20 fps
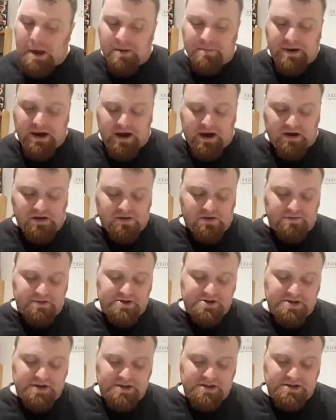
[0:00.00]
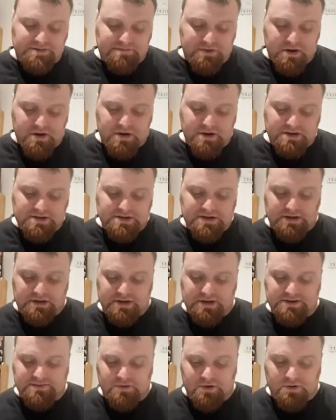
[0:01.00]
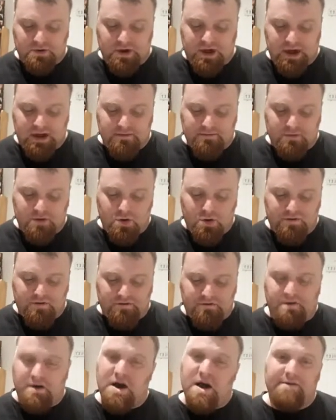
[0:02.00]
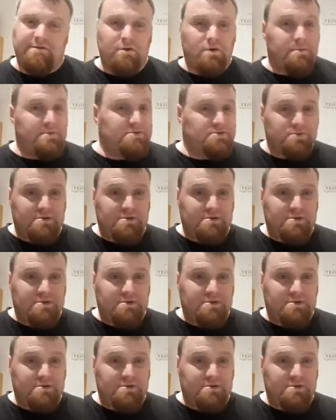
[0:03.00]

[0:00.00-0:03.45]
Parallel Machine Spirit. This model can move and fire heavy weapons